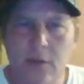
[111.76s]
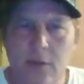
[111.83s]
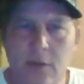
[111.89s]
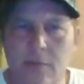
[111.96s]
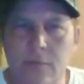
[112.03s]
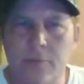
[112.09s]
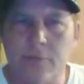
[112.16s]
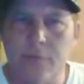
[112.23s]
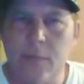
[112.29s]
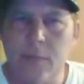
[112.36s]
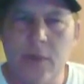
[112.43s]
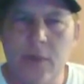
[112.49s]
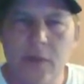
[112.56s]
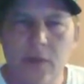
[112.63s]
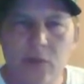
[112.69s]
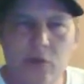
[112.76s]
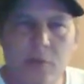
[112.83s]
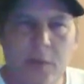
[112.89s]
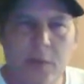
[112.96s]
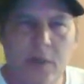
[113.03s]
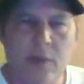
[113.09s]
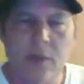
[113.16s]
excuse
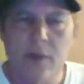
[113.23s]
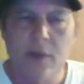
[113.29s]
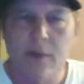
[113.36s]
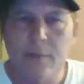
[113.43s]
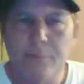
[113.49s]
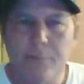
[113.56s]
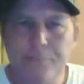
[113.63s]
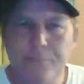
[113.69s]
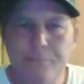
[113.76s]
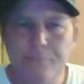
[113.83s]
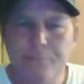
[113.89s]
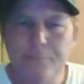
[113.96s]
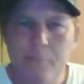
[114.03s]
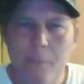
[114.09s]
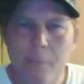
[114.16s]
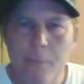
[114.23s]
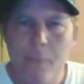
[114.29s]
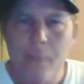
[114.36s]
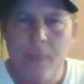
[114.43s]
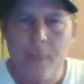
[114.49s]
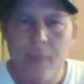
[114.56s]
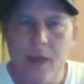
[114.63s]
me,
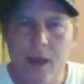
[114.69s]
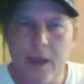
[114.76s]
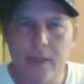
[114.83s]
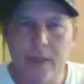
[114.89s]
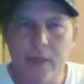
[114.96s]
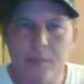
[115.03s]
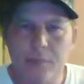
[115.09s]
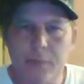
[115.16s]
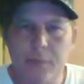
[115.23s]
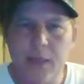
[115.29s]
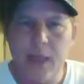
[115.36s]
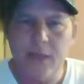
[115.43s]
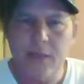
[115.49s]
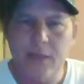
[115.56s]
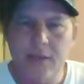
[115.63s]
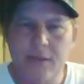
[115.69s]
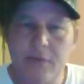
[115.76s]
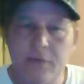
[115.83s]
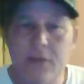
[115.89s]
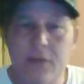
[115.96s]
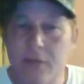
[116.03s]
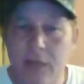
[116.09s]
I ended up getting
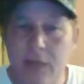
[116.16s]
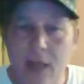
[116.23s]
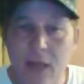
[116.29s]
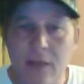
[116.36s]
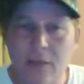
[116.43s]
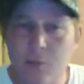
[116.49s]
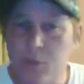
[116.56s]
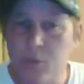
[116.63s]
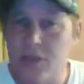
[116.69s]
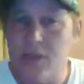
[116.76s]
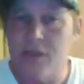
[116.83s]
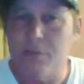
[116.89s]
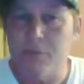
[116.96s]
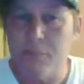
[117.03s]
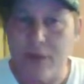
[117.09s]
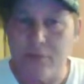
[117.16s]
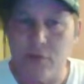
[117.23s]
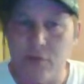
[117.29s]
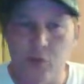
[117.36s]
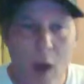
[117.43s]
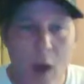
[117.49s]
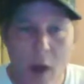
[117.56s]
$77, which is about
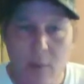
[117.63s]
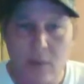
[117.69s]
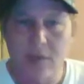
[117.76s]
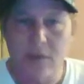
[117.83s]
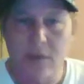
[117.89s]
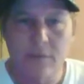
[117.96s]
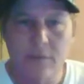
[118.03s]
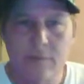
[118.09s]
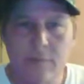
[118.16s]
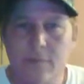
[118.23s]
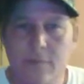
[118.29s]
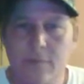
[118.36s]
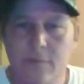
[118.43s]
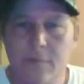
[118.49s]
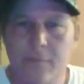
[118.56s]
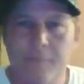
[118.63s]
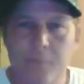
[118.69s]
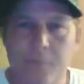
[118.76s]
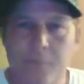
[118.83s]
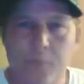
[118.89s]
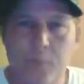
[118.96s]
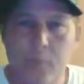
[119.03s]
2 hours.
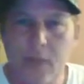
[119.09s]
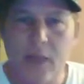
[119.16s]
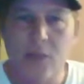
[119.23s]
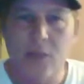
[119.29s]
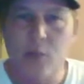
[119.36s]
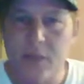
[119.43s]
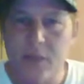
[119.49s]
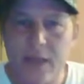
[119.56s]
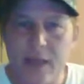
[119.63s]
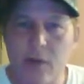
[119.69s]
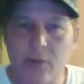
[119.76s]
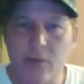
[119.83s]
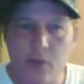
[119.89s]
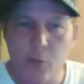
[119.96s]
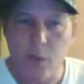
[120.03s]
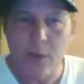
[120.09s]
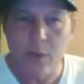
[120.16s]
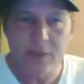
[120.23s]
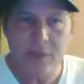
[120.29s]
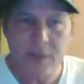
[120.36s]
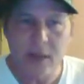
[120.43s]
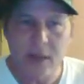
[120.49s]
That's what we're taking out the
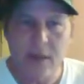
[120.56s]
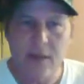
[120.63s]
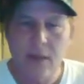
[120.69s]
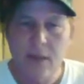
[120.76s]
20%,